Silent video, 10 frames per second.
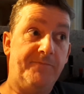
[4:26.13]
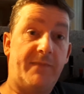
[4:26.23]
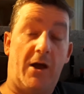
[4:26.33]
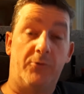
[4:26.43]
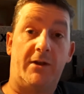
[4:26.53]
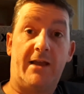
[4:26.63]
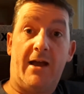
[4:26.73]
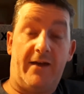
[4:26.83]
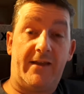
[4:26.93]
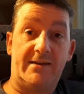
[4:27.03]
only,
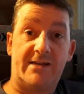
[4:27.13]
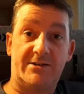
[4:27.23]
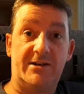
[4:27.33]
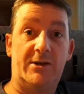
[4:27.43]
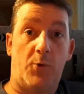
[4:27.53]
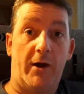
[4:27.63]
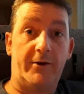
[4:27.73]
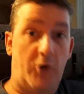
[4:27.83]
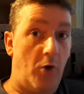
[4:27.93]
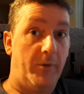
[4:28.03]
and that is actually
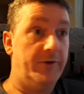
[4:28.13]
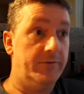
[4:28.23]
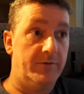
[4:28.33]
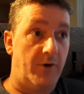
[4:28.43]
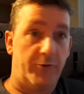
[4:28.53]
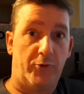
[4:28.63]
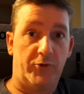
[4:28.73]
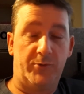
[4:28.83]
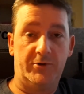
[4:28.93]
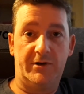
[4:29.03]
quite common on
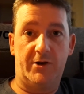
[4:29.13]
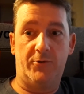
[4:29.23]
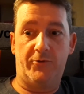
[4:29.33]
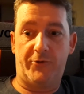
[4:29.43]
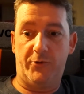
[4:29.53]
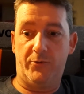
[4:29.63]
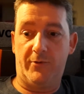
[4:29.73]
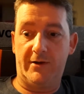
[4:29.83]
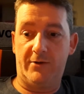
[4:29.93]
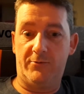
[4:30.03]
Audible. Through
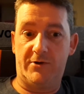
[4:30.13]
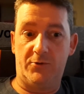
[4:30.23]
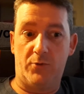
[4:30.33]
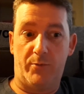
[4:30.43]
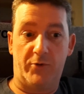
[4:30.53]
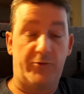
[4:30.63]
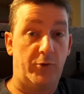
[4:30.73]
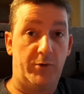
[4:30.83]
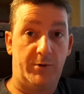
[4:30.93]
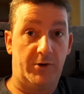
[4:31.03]
when you do a book for
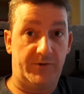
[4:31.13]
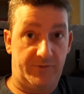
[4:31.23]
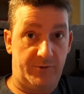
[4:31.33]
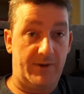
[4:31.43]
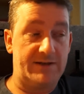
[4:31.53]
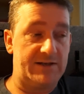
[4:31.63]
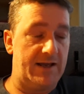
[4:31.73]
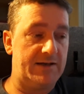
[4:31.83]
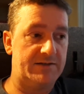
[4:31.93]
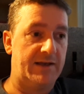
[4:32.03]
Audible through
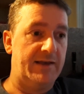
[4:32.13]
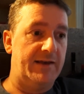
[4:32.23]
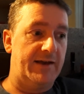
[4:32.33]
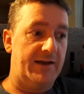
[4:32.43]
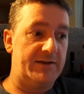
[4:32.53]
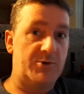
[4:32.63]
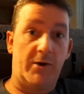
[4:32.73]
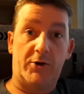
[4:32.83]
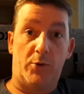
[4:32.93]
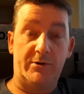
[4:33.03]
ACX, it's
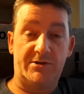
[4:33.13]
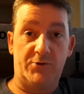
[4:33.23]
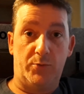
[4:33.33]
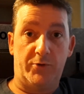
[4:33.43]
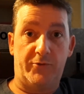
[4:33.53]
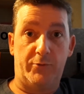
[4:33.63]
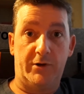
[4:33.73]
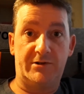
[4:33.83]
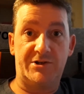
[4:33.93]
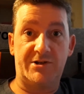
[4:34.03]
quite common to do a book for
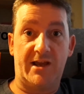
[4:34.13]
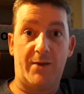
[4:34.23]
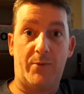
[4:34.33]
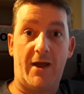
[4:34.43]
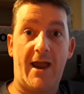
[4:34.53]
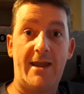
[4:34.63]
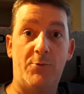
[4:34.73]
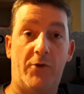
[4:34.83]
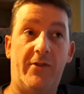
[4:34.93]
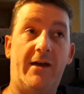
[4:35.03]
royalty share. But
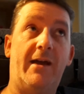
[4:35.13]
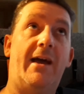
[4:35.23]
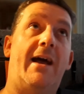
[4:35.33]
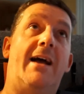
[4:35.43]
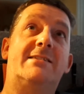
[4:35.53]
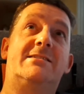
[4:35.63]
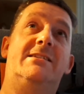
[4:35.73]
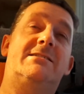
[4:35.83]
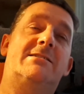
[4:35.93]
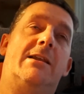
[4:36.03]
anyone that has
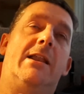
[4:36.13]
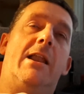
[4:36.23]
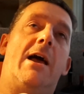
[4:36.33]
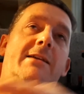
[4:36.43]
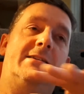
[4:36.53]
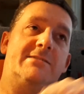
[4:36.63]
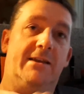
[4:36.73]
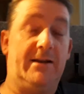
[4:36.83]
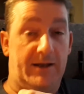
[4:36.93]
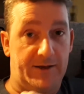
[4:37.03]
the slightest
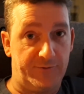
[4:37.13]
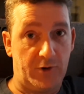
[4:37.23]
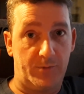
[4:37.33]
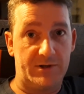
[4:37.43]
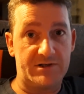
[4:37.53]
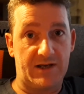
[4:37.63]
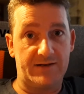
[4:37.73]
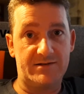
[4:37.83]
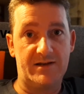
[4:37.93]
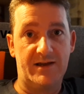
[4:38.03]
inkling of common sense